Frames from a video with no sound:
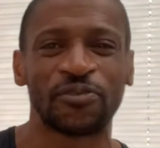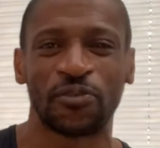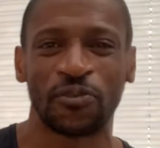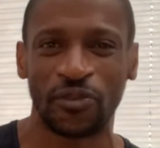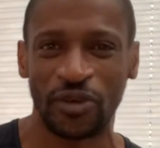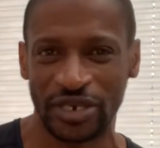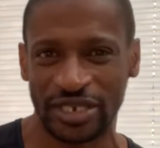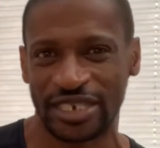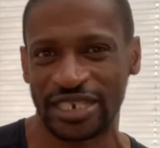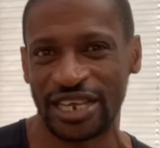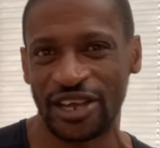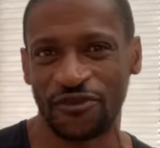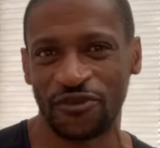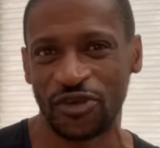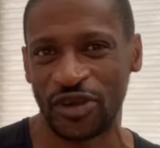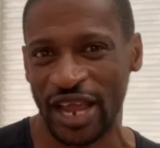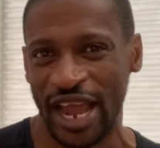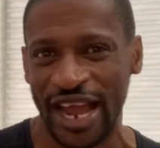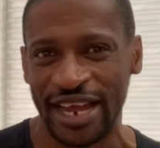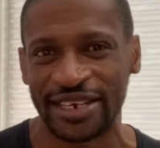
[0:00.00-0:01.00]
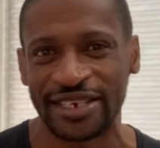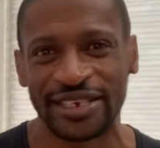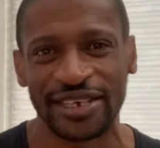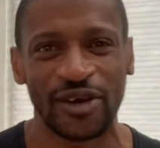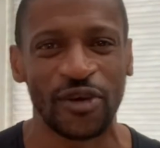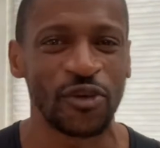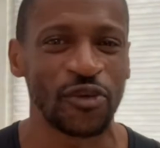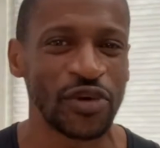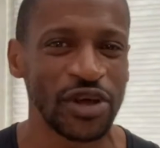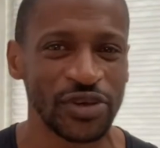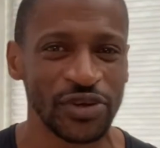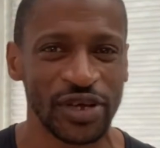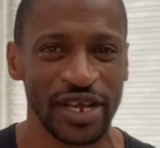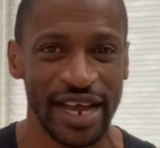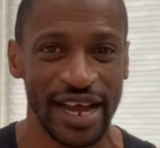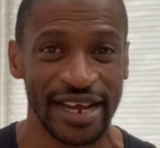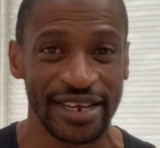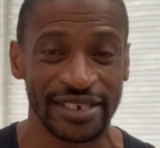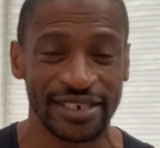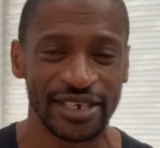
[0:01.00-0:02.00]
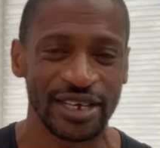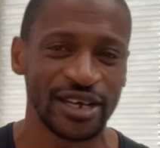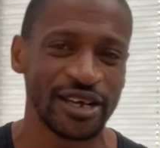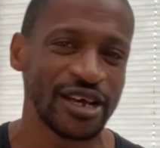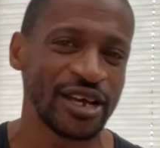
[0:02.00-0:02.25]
but if you can, or where you can,